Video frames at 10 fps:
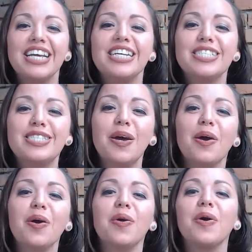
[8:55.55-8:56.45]

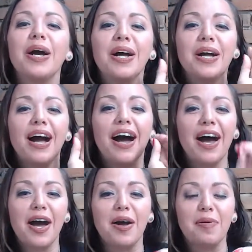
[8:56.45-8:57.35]
So
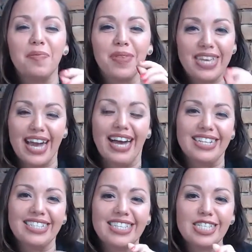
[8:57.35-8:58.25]

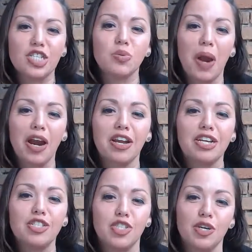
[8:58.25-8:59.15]
this is where you're
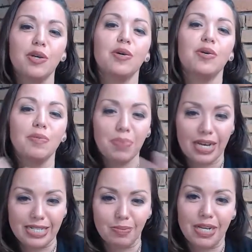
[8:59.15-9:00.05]
going to do
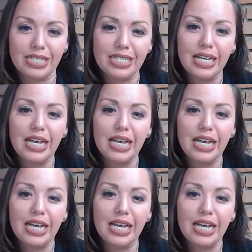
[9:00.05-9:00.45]
placement.